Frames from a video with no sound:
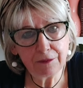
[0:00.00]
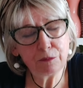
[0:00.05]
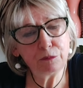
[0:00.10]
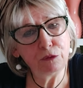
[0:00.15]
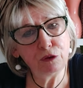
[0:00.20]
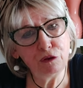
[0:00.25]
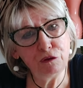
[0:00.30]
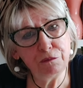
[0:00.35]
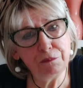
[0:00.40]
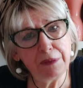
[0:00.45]

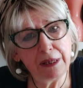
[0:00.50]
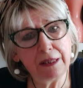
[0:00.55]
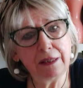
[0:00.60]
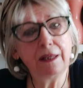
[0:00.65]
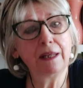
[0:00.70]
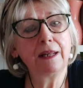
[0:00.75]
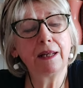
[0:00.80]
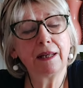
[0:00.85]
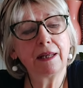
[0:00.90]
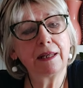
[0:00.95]

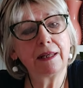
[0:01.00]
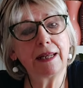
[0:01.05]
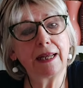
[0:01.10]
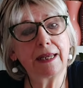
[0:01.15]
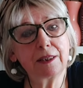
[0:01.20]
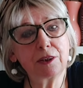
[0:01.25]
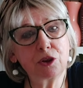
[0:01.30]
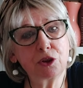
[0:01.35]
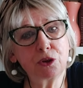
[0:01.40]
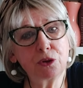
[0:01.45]
movement
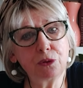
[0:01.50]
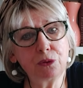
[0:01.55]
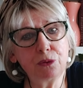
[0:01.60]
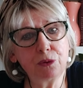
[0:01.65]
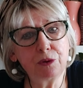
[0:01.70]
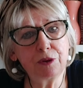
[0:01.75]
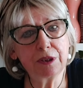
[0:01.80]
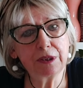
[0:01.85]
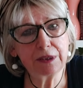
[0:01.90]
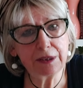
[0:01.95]
likes to
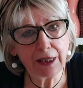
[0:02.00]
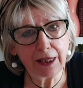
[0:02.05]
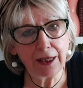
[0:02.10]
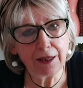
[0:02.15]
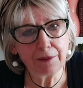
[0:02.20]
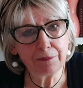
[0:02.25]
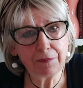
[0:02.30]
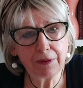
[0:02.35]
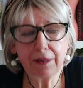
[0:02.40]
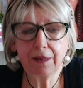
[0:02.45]
do the
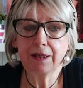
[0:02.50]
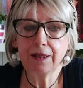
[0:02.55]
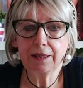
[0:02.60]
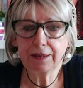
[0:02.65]
same.